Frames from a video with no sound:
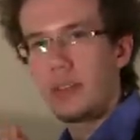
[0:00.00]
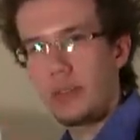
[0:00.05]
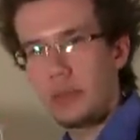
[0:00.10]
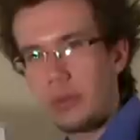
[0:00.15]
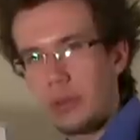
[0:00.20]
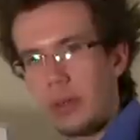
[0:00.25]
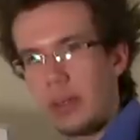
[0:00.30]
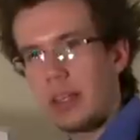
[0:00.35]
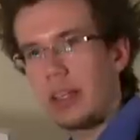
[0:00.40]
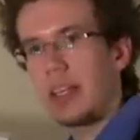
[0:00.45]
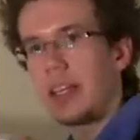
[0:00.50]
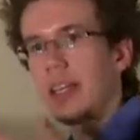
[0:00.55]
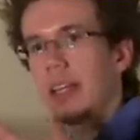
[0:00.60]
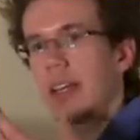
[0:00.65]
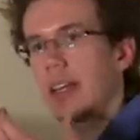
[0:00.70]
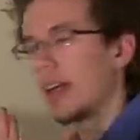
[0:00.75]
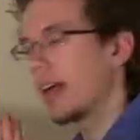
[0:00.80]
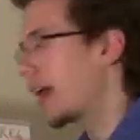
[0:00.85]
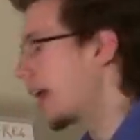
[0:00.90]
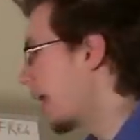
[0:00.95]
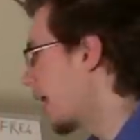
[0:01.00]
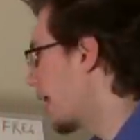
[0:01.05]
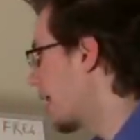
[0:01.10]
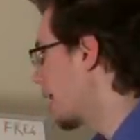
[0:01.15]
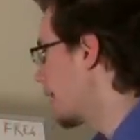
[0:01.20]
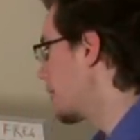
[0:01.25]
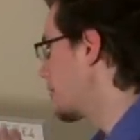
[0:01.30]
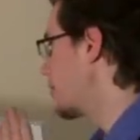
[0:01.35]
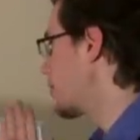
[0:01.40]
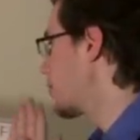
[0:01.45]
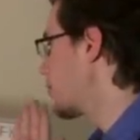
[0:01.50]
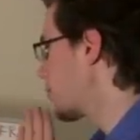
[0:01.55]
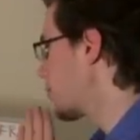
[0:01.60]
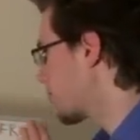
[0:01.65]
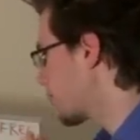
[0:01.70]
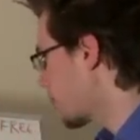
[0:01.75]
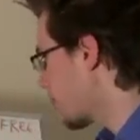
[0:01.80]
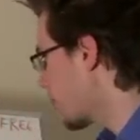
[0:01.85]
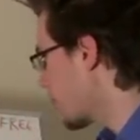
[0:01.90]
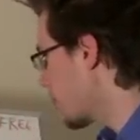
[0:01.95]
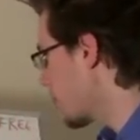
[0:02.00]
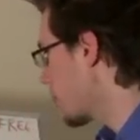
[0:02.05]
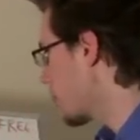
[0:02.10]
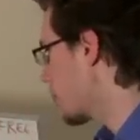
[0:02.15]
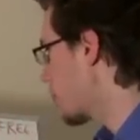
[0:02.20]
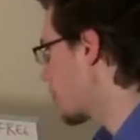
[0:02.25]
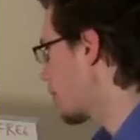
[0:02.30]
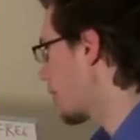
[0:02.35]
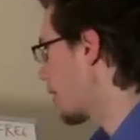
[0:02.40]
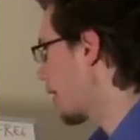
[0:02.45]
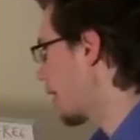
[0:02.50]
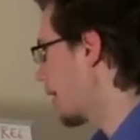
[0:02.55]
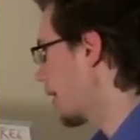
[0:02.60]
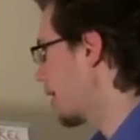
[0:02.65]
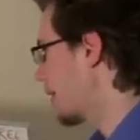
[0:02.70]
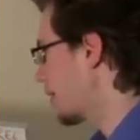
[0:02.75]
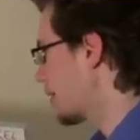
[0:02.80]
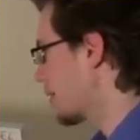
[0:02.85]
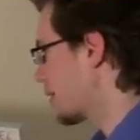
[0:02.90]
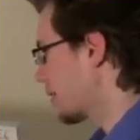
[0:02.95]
3 and, 4 and.